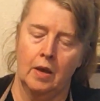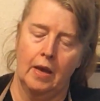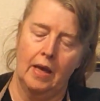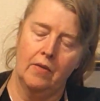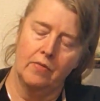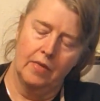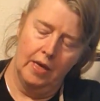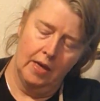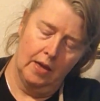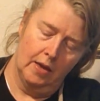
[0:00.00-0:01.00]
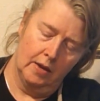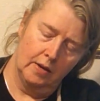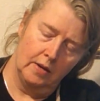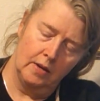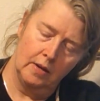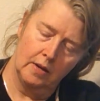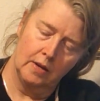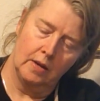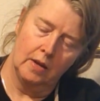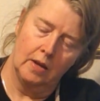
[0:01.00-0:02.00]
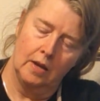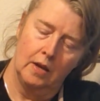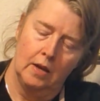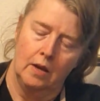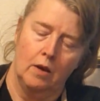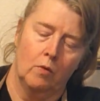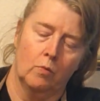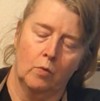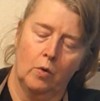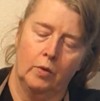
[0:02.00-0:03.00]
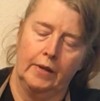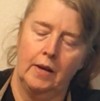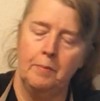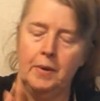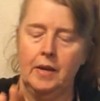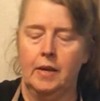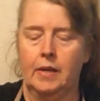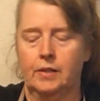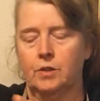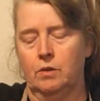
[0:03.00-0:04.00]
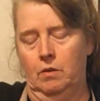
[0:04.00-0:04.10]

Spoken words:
And then roll it up into